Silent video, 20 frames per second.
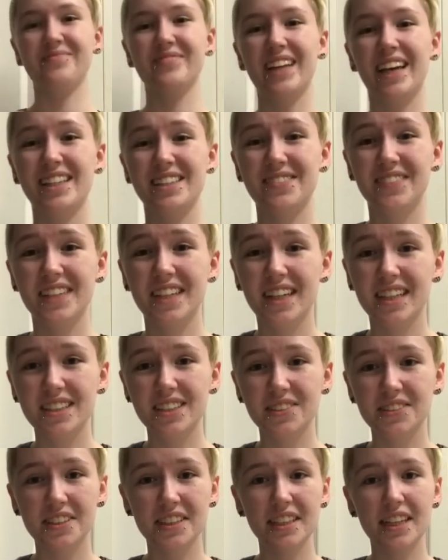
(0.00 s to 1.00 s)
That's my
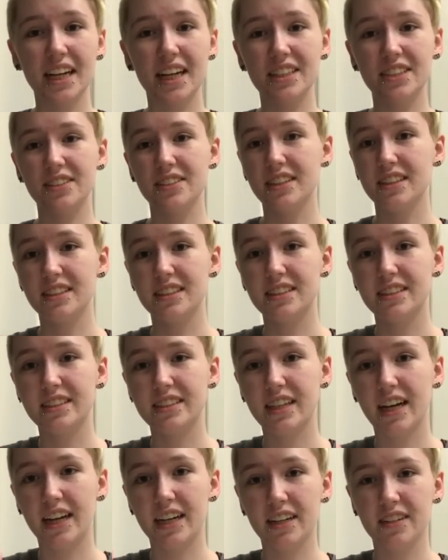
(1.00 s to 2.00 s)
next one. I do
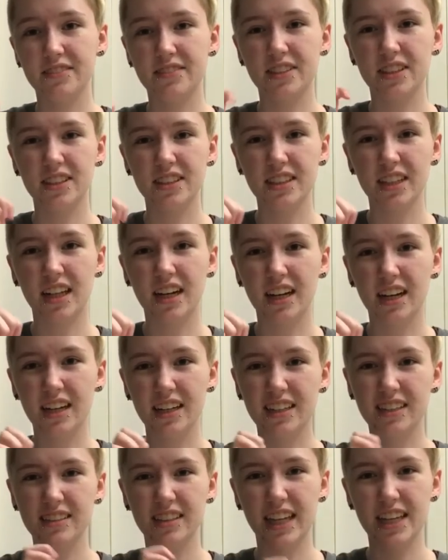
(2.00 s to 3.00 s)
this kind of
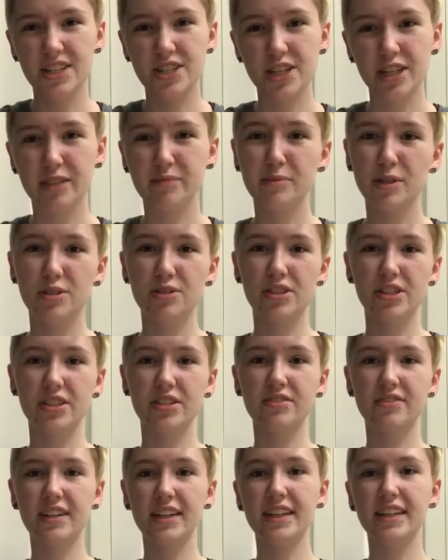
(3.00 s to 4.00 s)
claw clenching
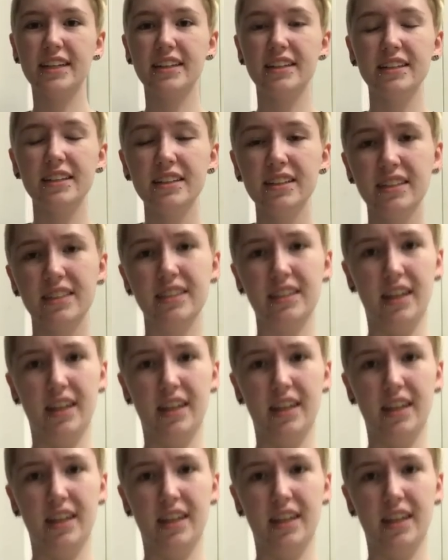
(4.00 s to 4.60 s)
motion right here